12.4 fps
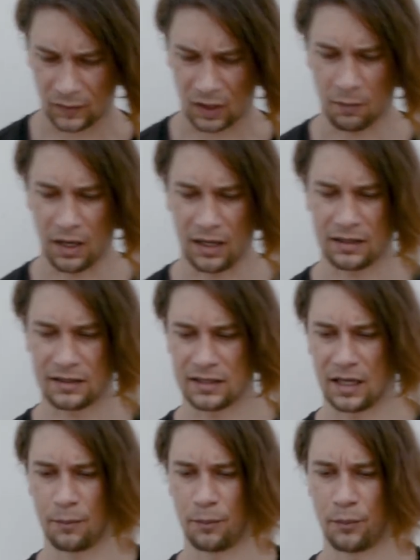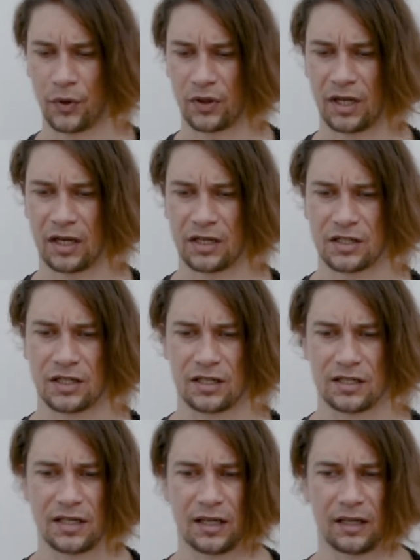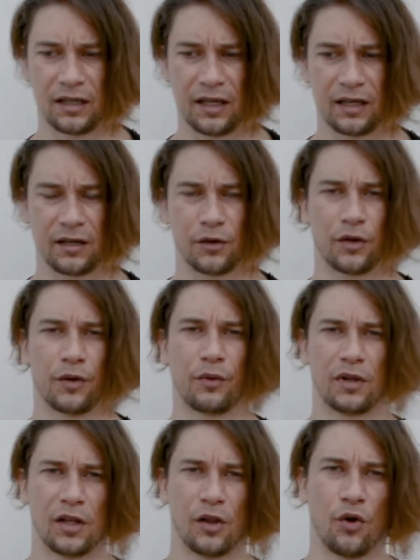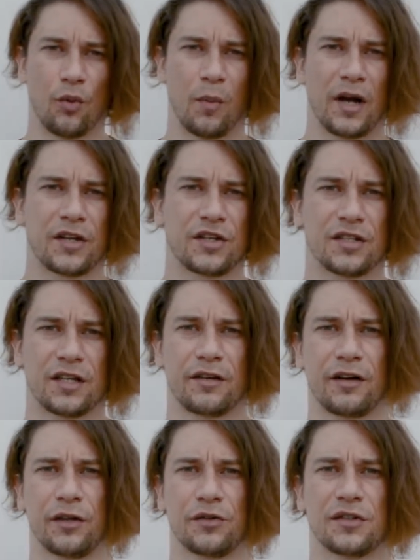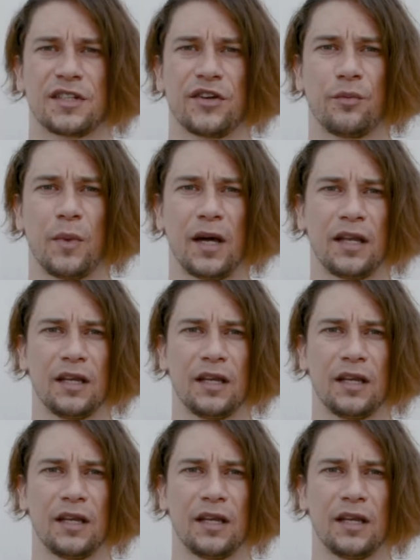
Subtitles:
But some productions, they like on really low budgets, they try to save money.